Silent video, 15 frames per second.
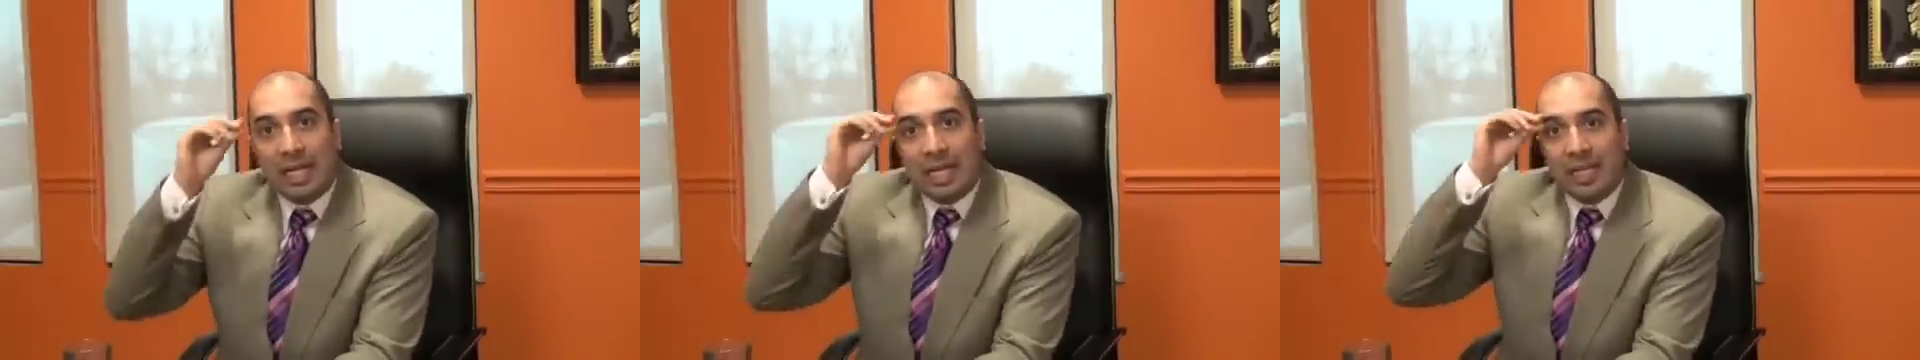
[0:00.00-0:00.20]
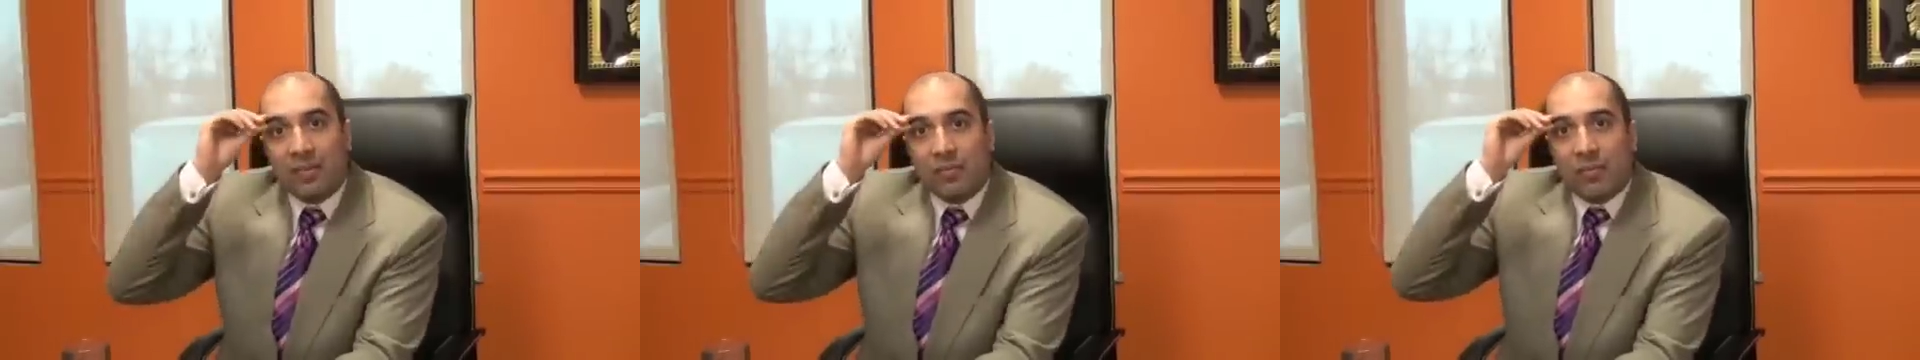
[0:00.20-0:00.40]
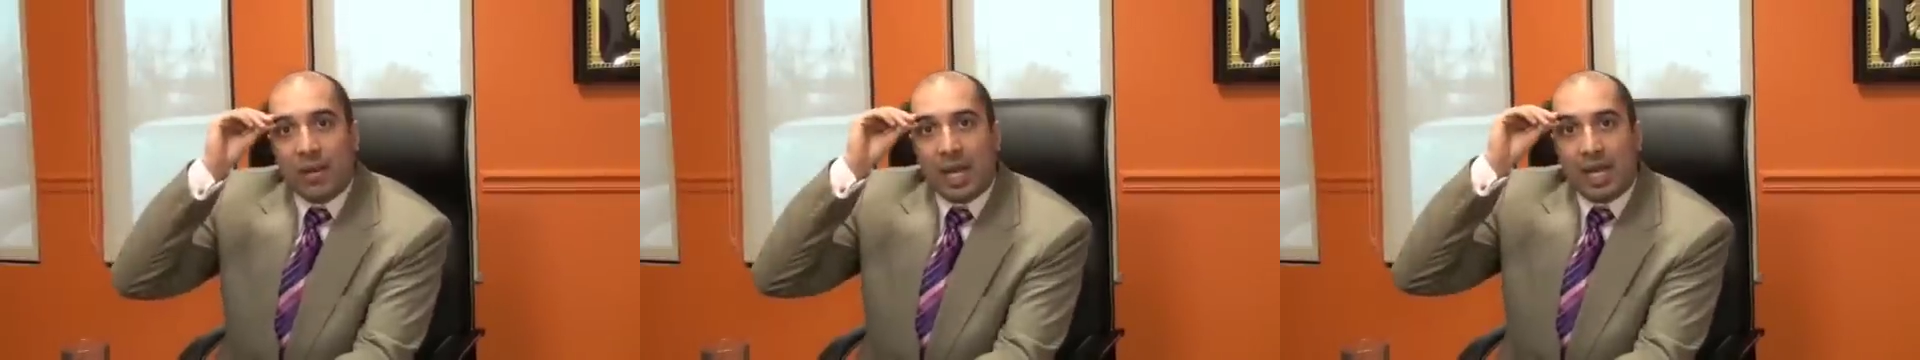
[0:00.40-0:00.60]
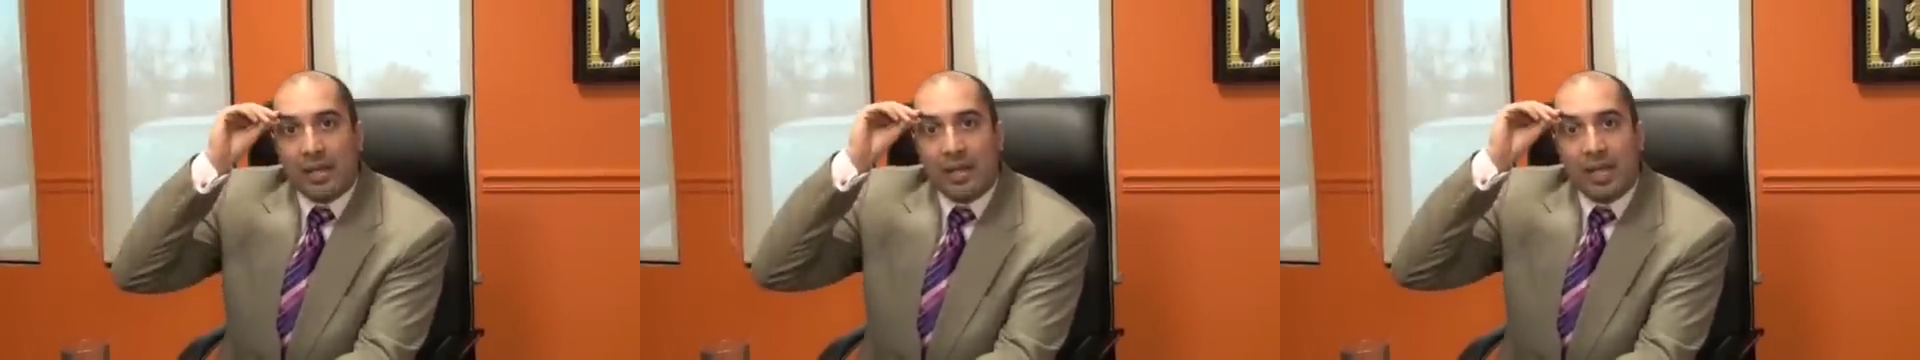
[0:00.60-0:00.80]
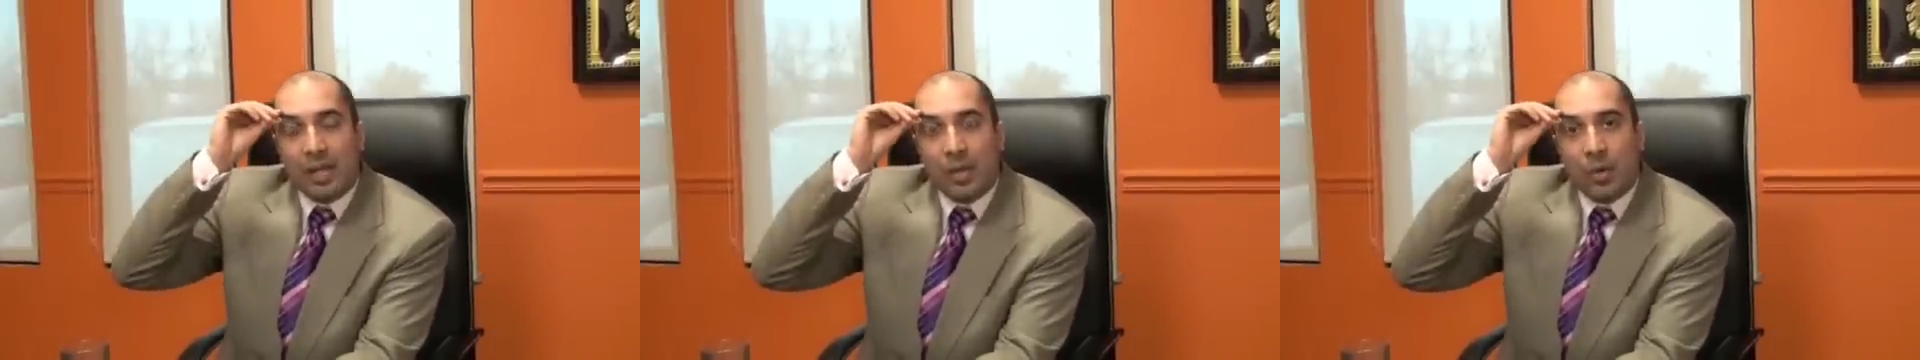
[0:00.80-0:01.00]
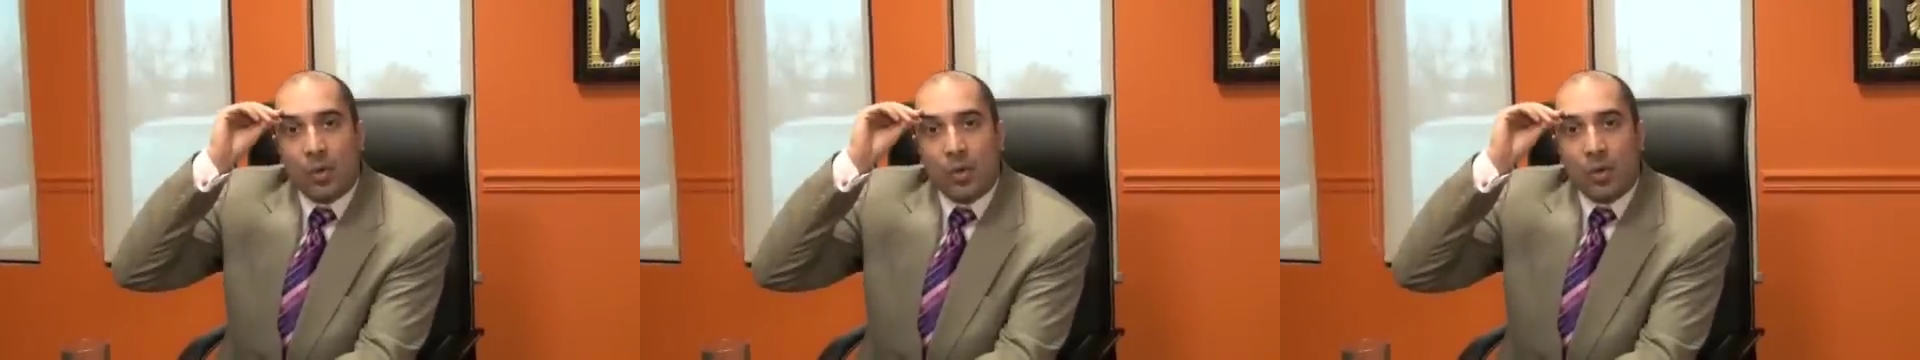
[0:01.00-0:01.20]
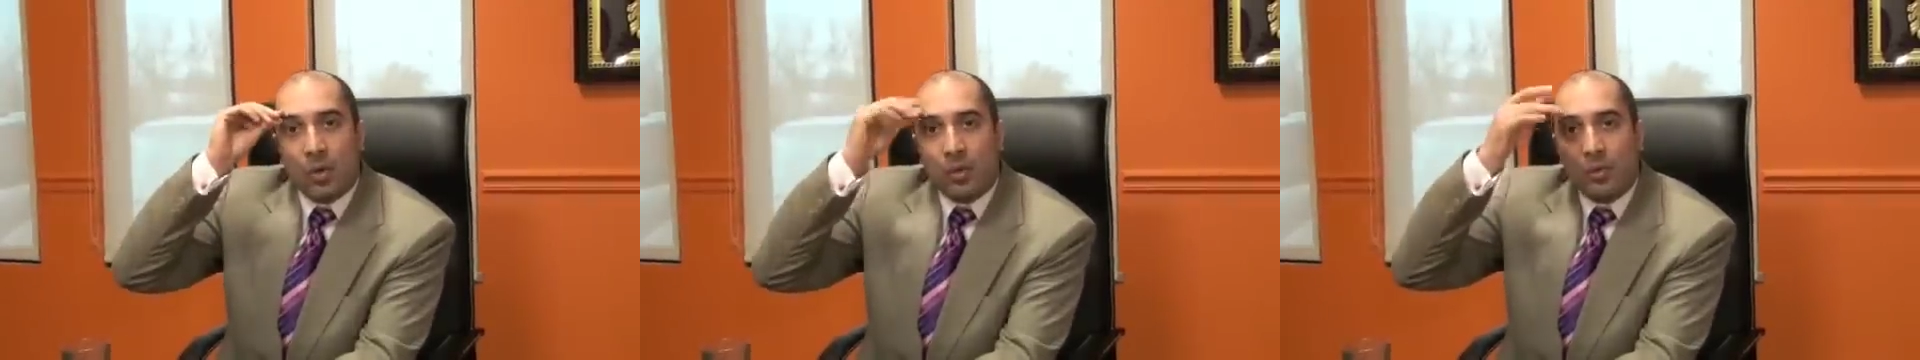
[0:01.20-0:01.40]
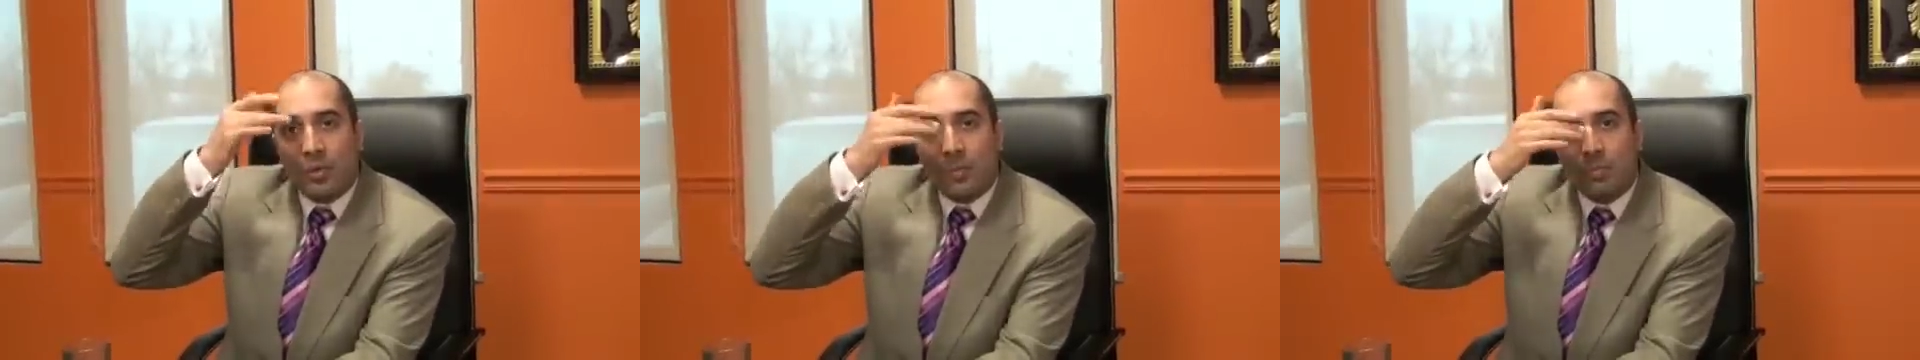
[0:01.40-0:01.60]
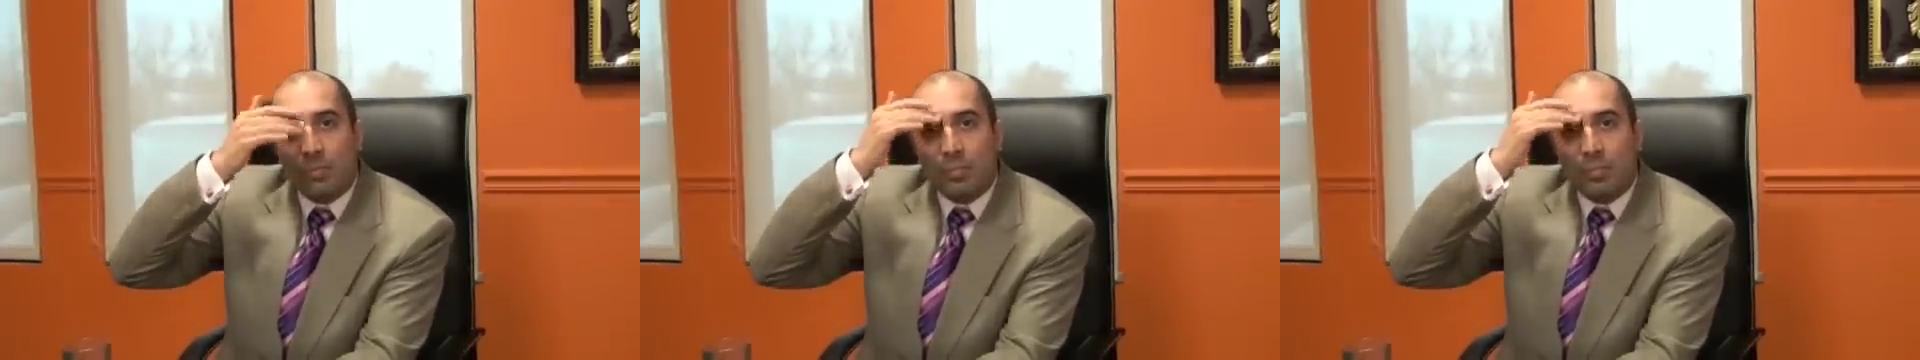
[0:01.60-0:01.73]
give back that normal,